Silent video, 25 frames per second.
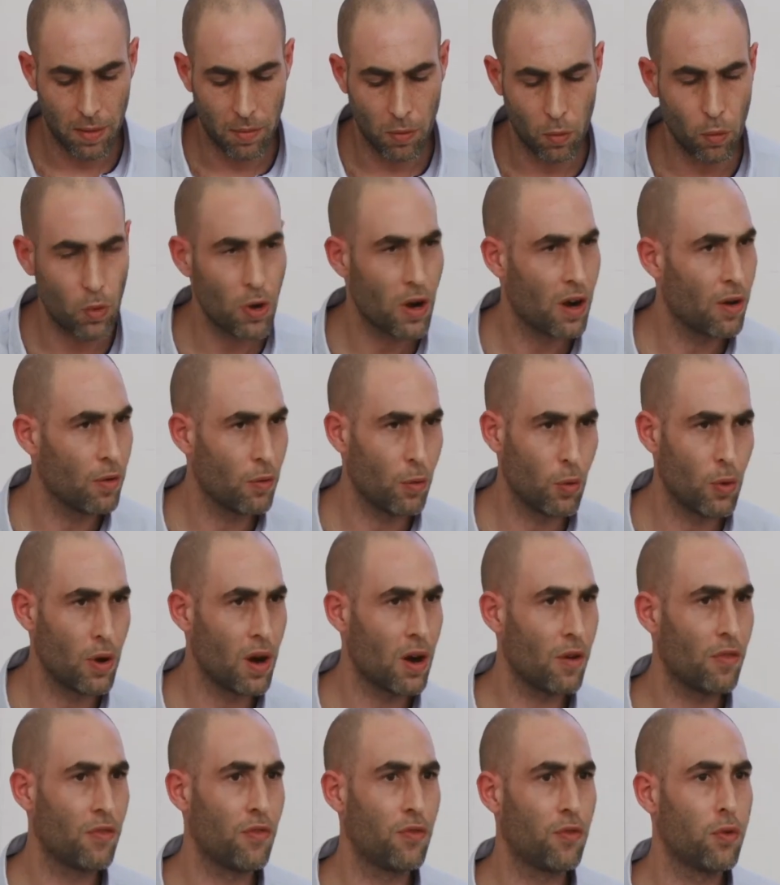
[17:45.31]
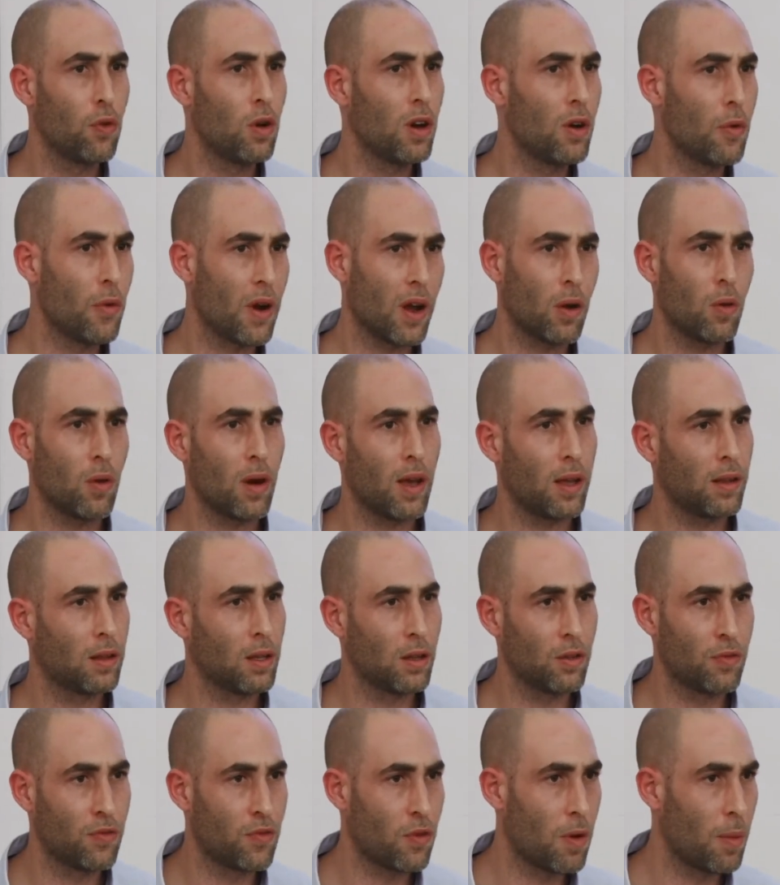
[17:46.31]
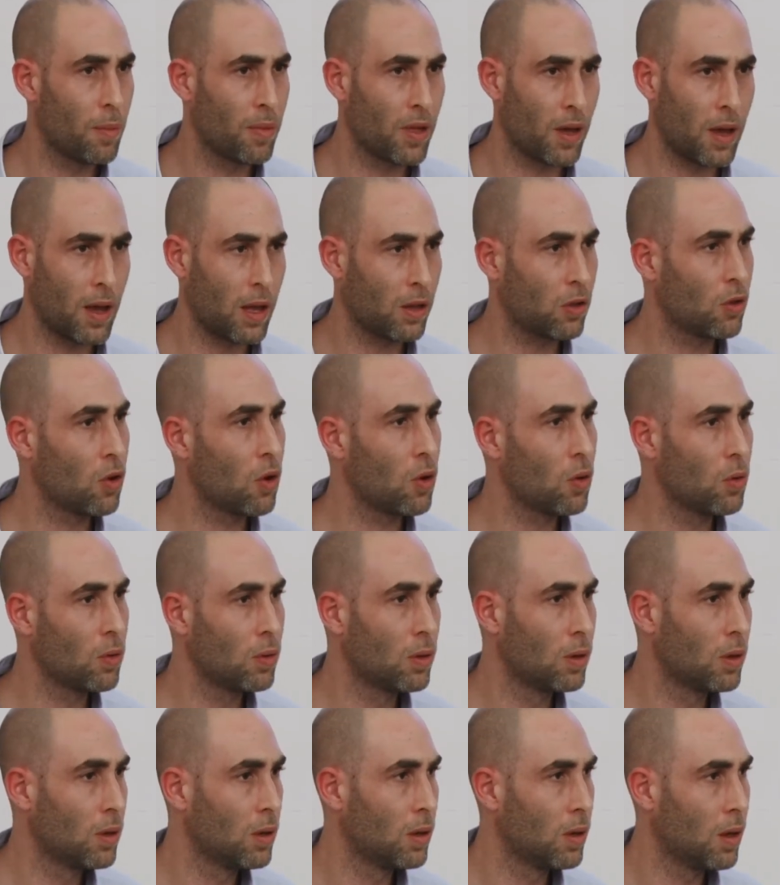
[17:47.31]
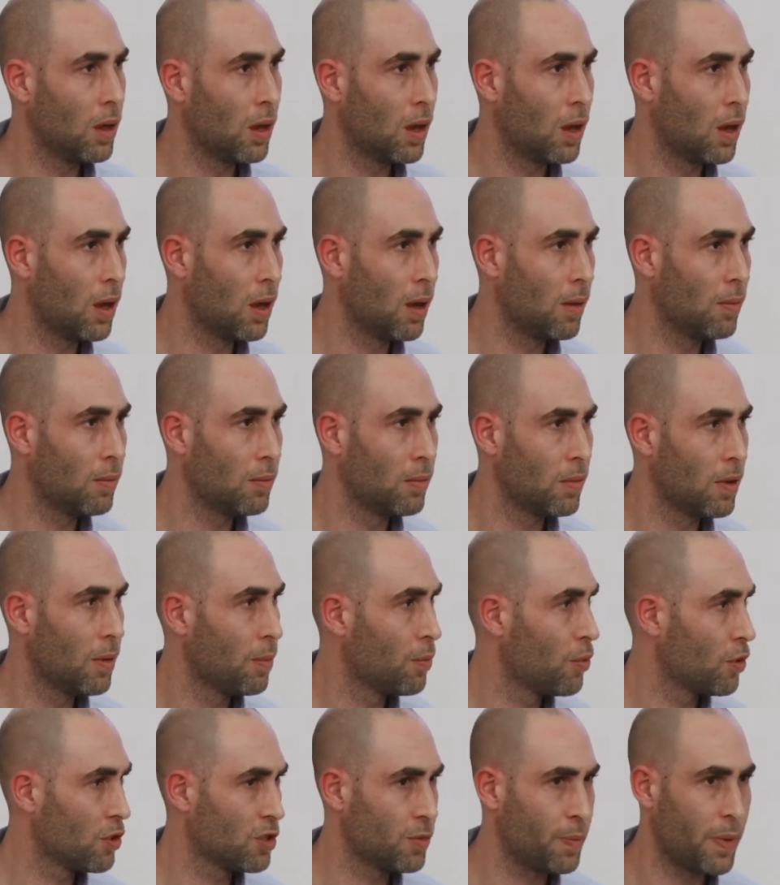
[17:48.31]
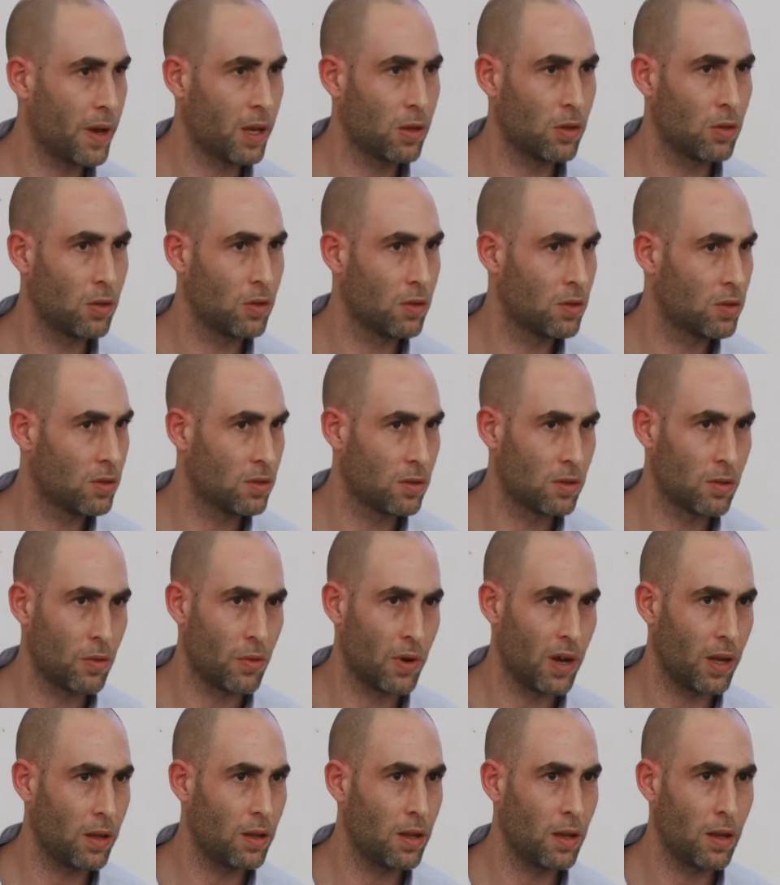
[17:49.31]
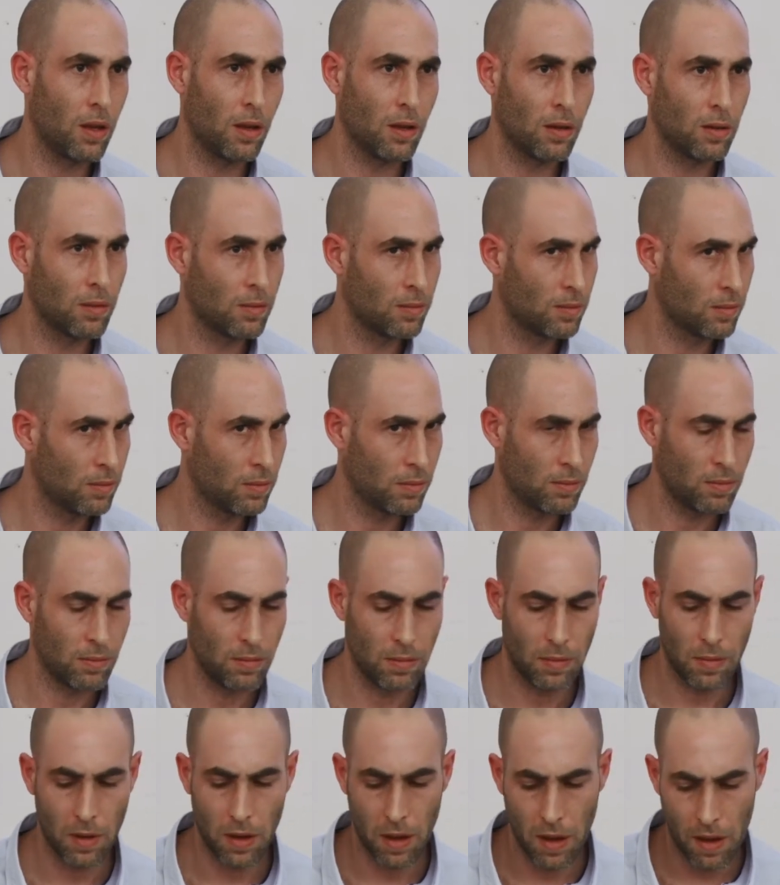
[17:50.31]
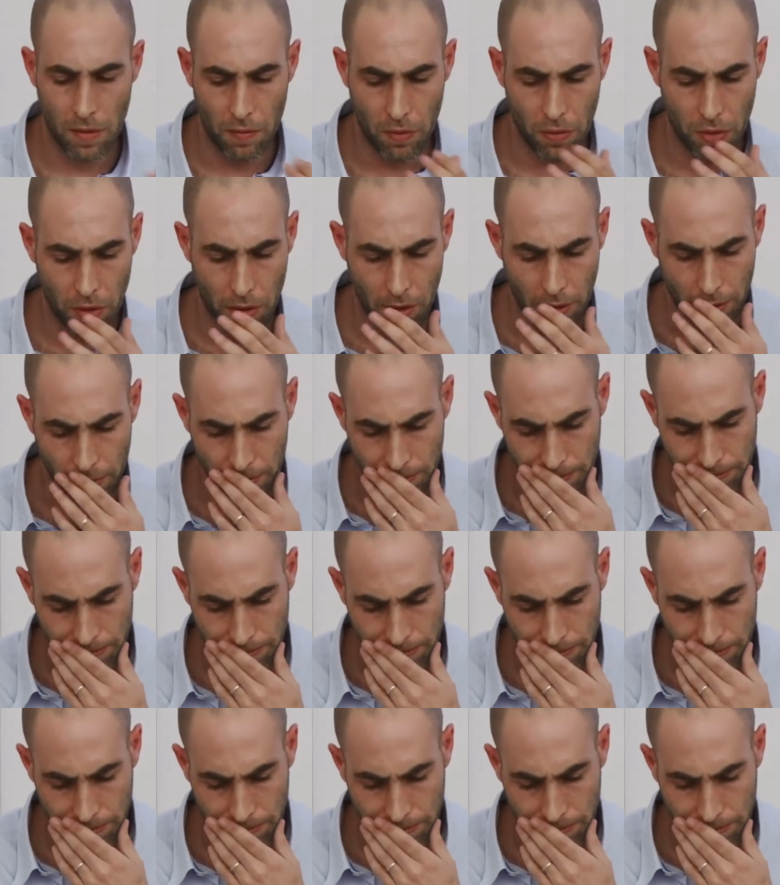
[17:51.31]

We are fully regulated from the get-go, prospectus, rating, everything.